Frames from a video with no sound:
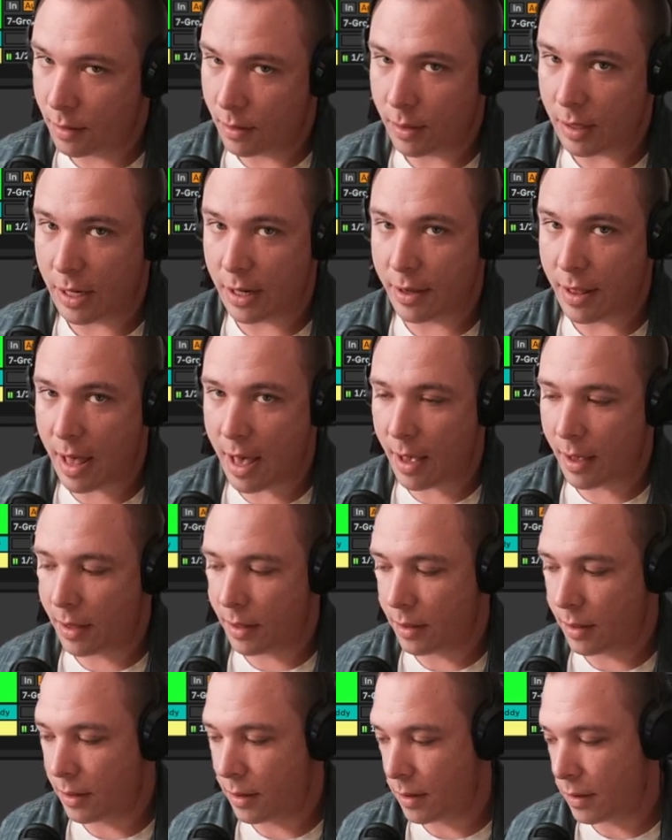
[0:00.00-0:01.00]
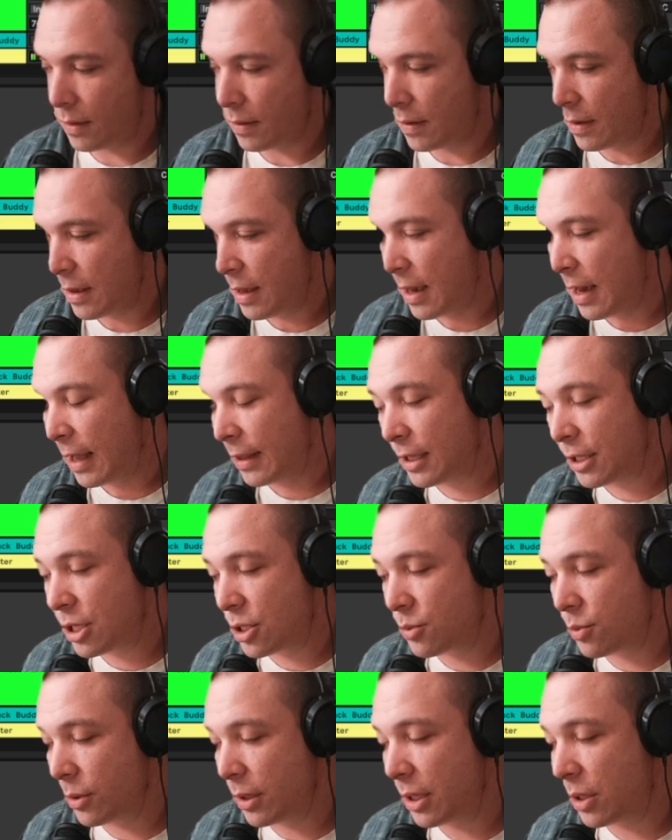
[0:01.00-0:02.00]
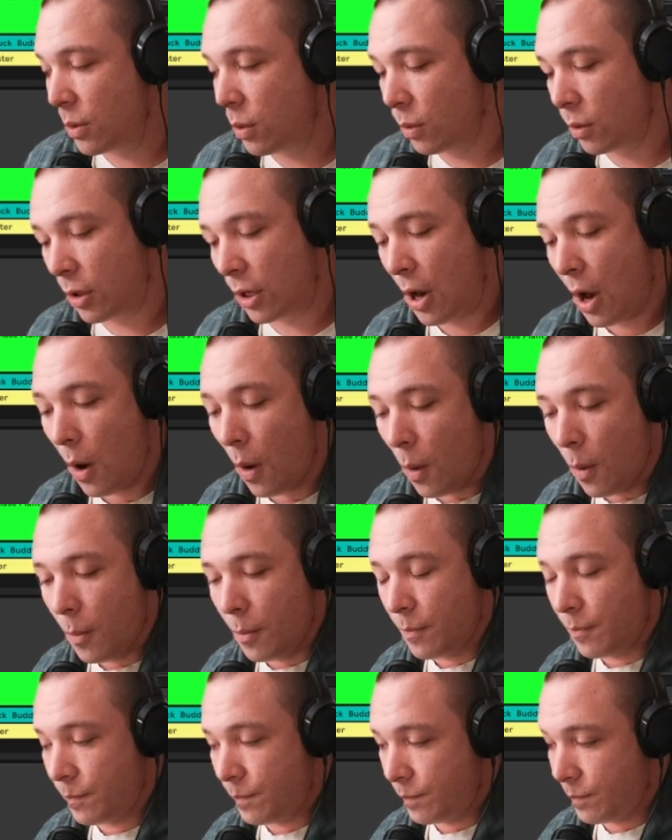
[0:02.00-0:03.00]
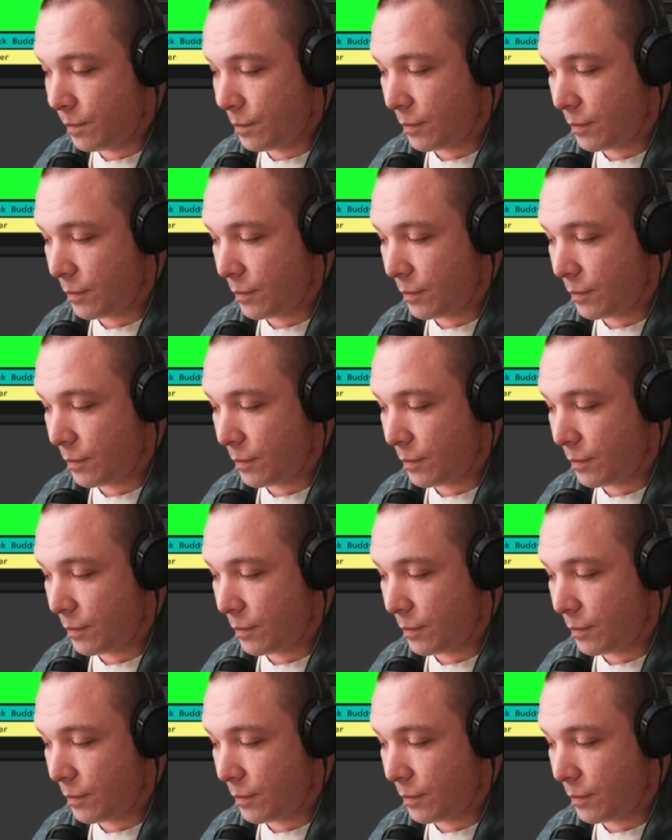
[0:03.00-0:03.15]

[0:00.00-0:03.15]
Hear that? There's this really cool comb